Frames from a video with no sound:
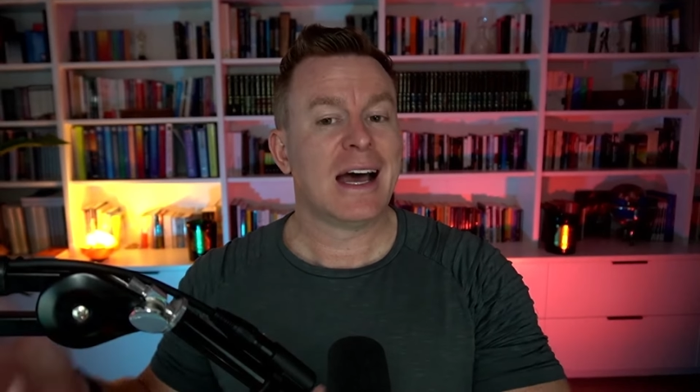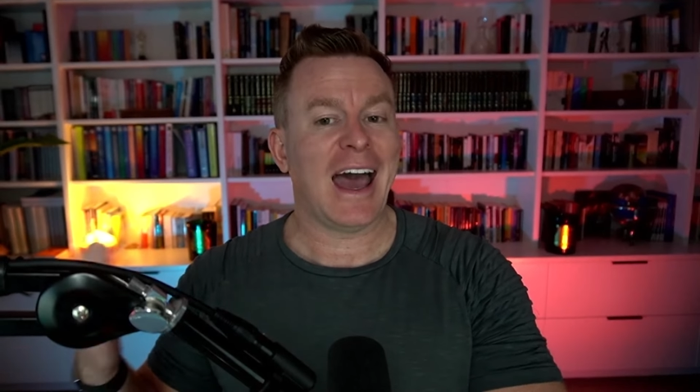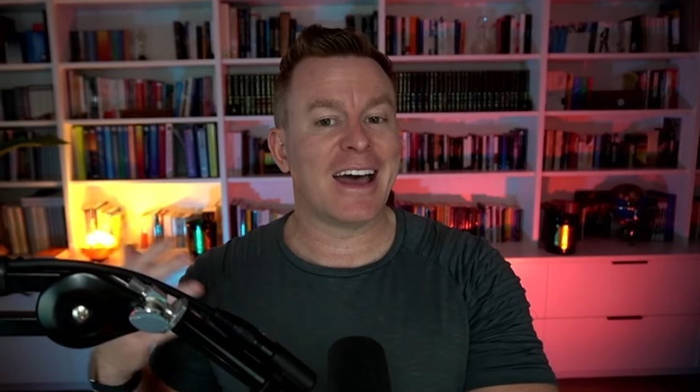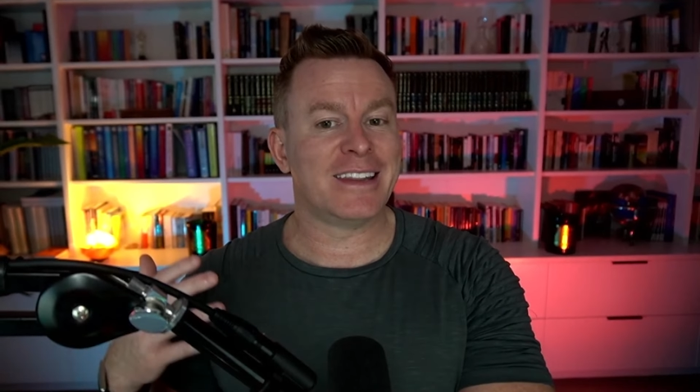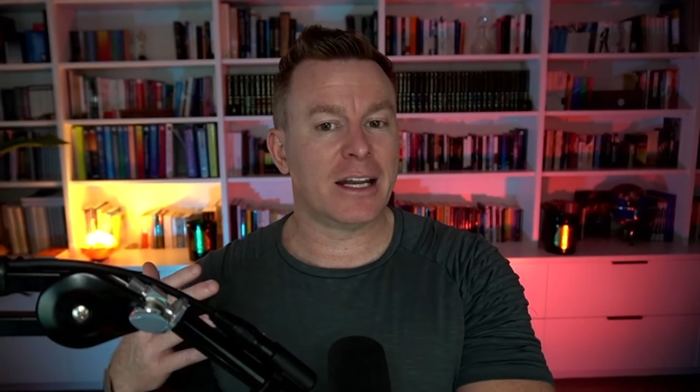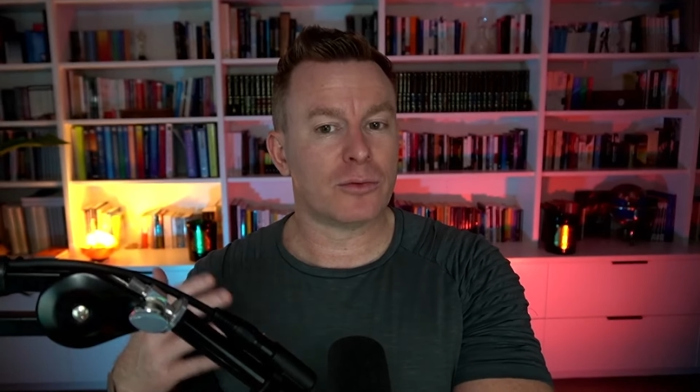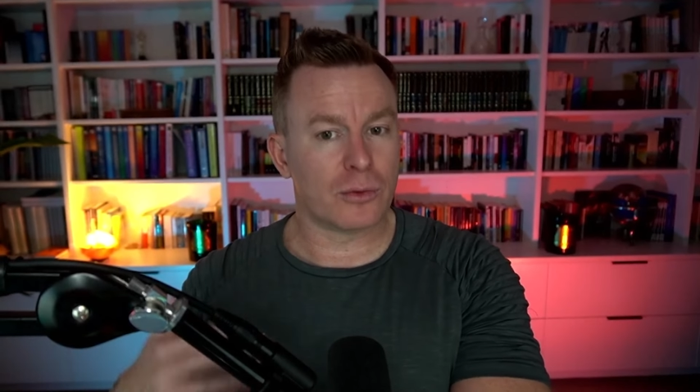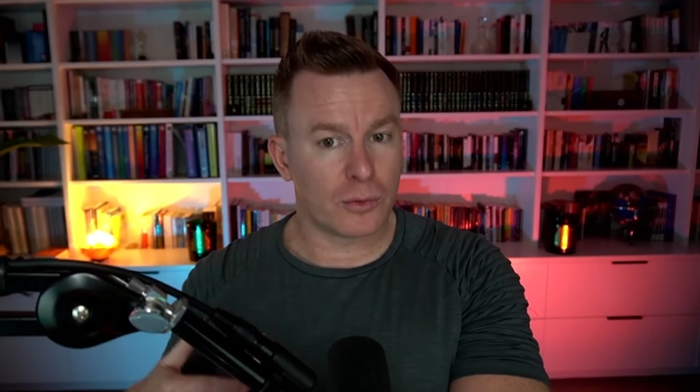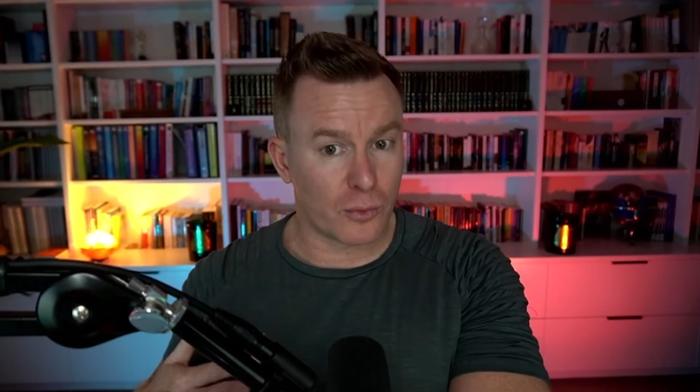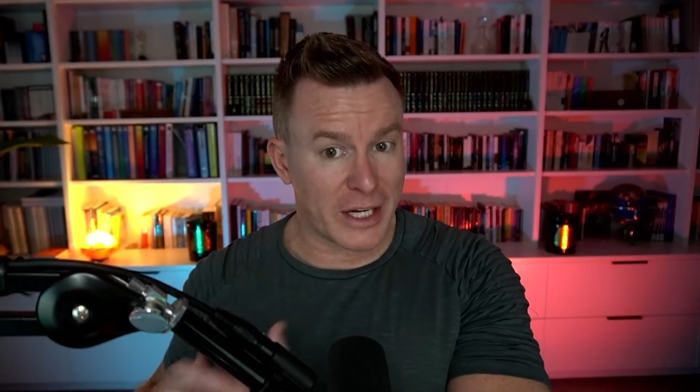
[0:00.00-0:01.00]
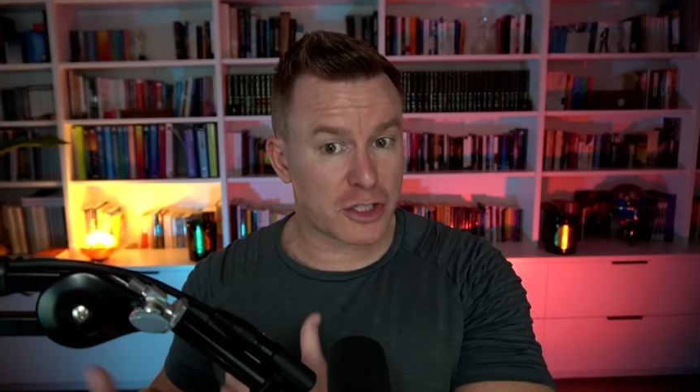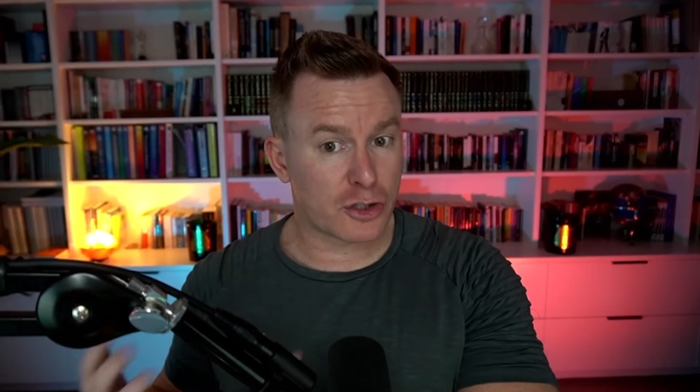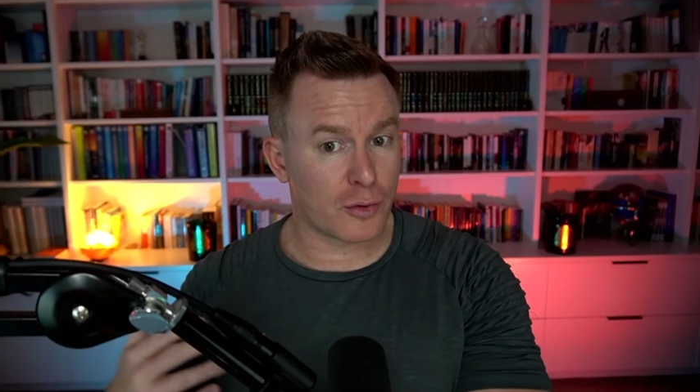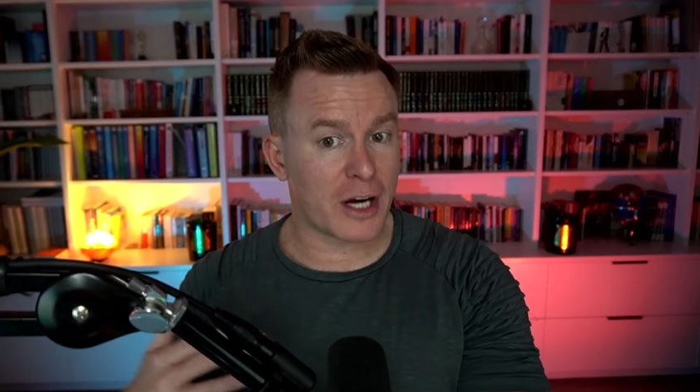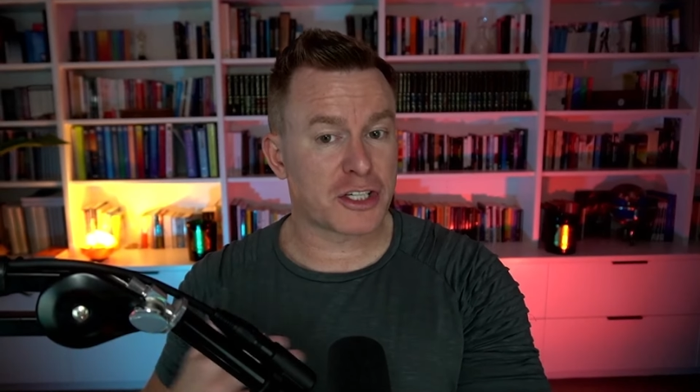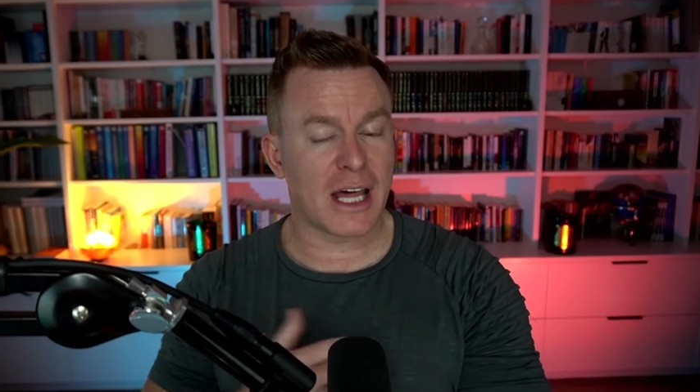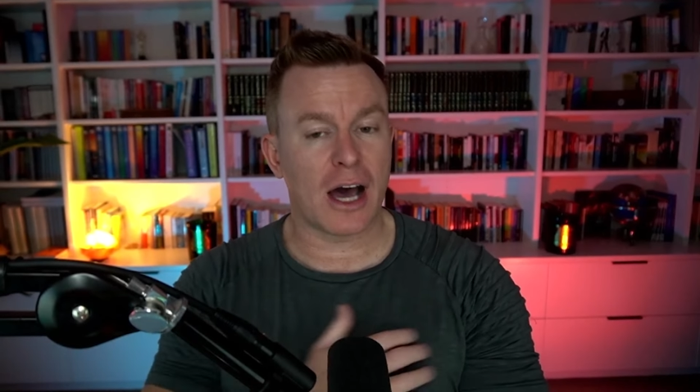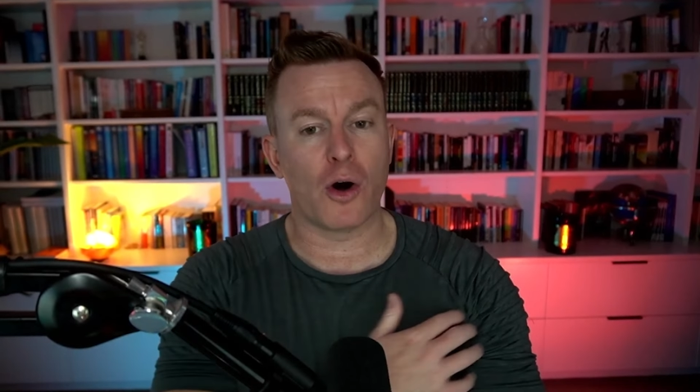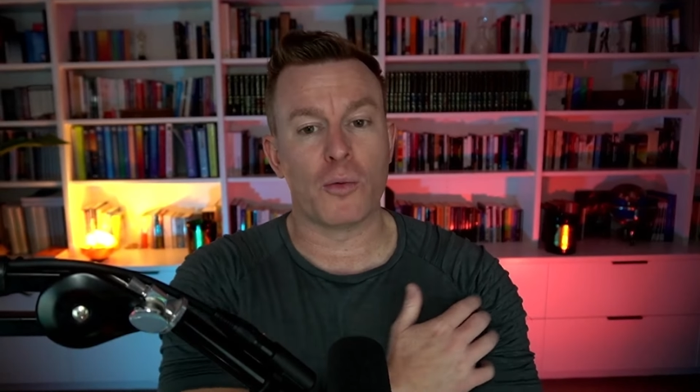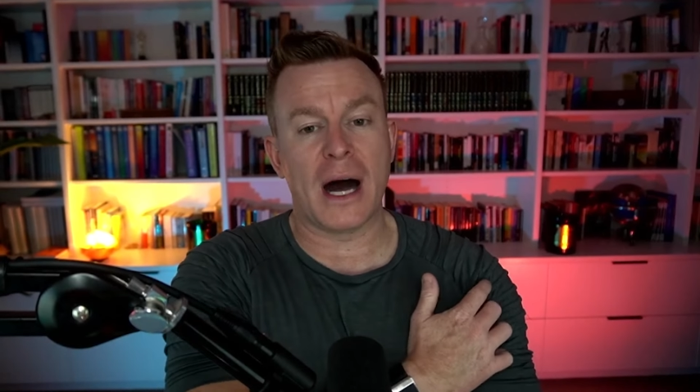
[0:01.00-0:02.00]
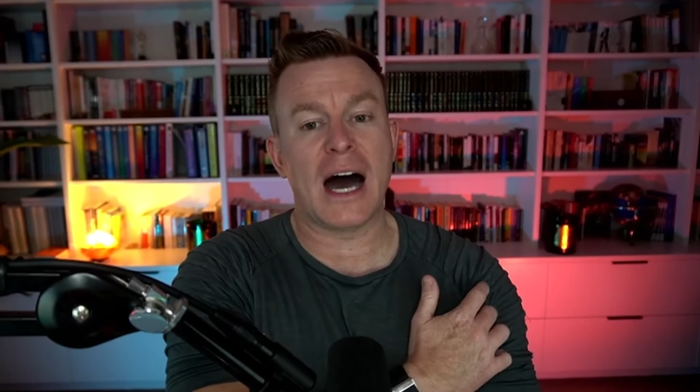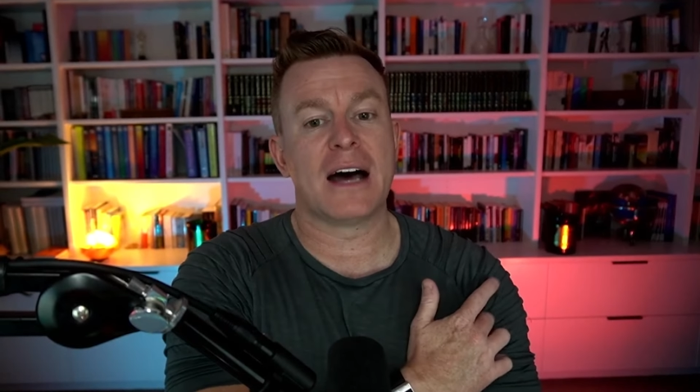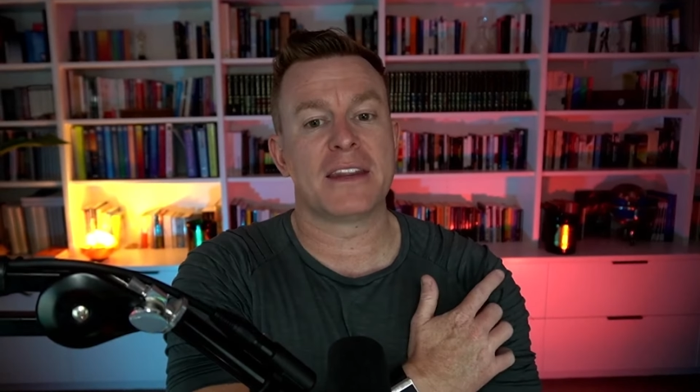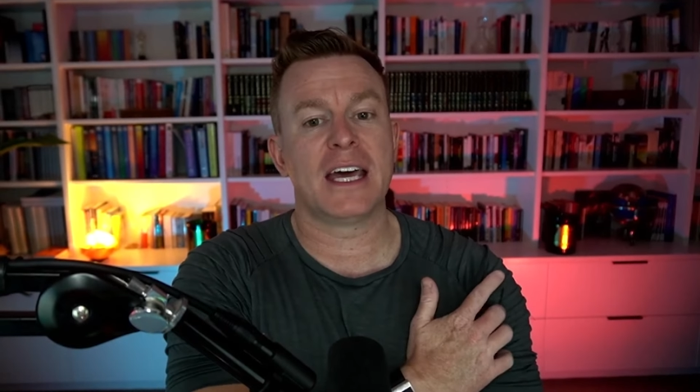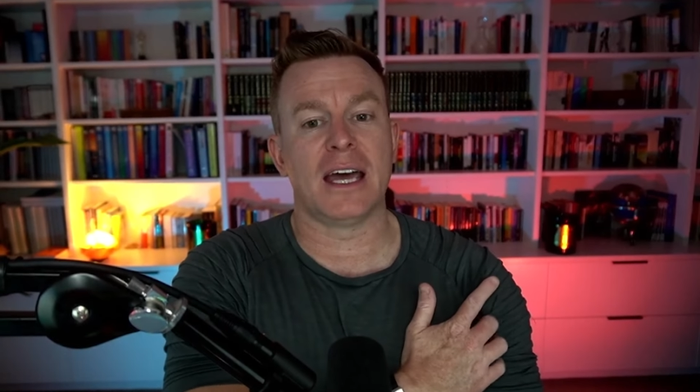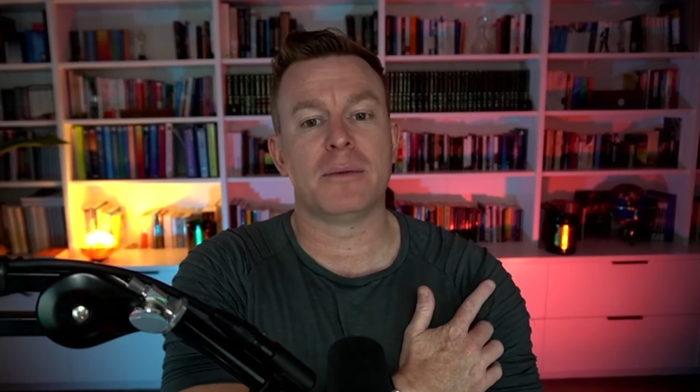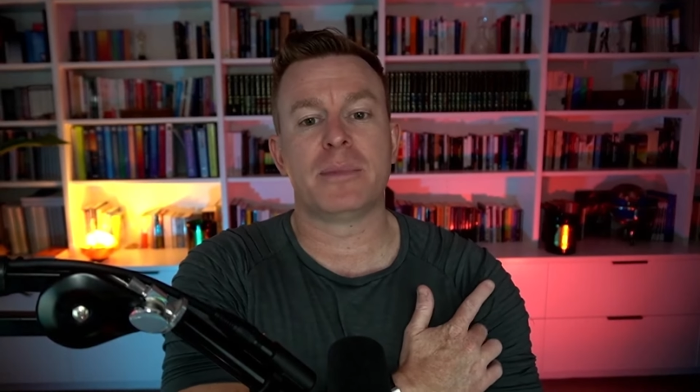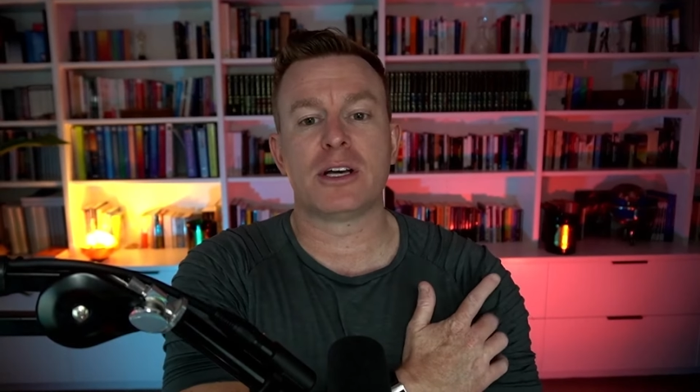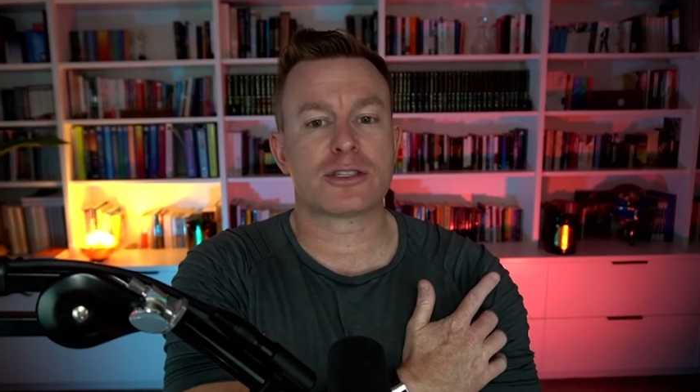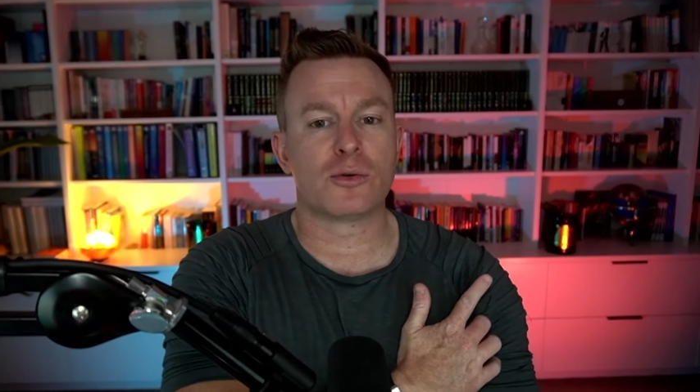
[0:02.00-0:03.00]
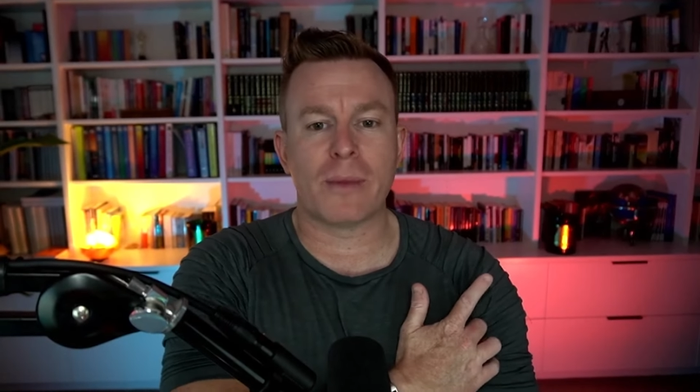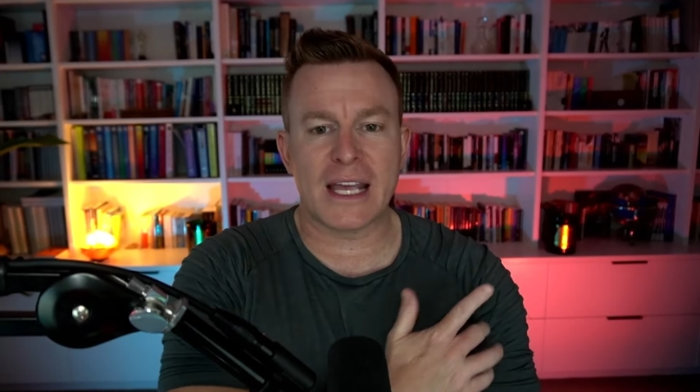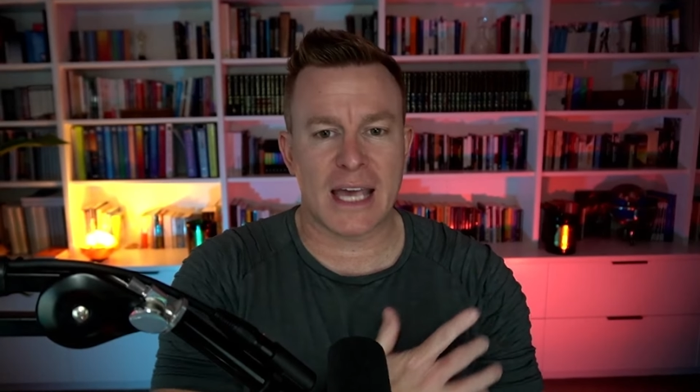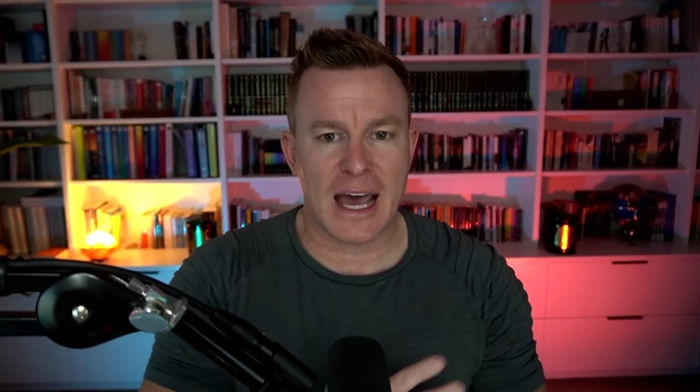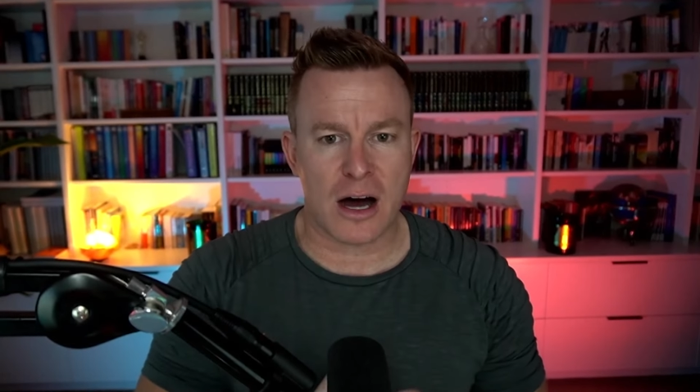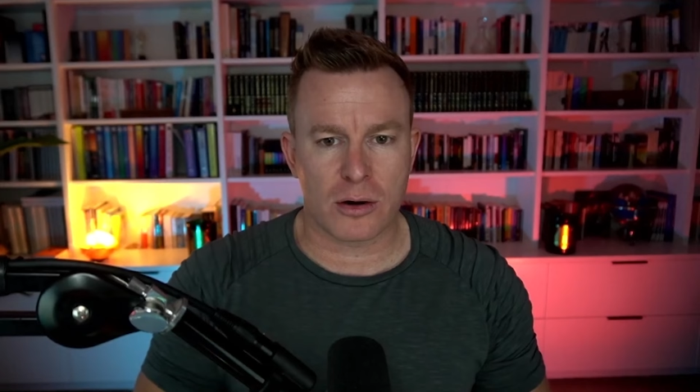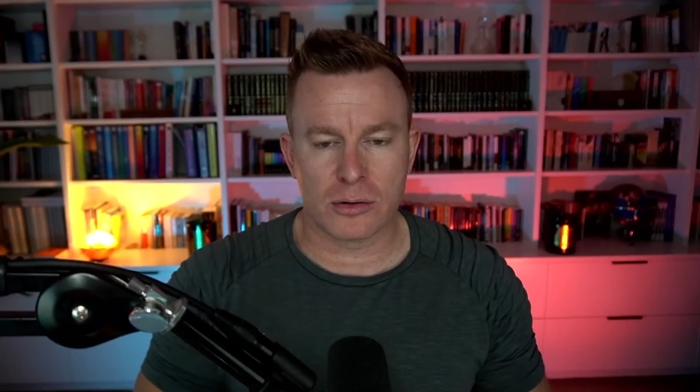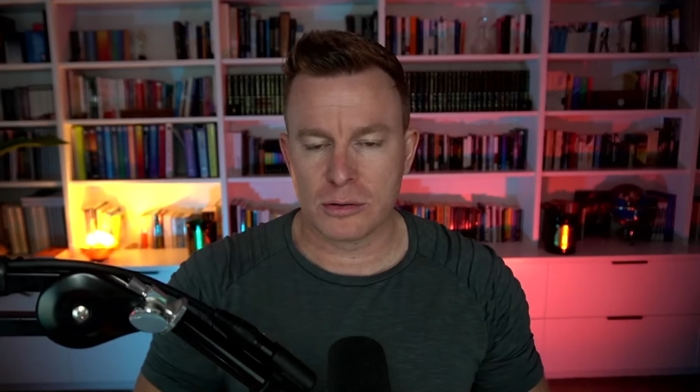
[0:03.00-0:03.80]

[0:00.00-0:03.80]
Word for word: and then restructure that whole part there because it'll make our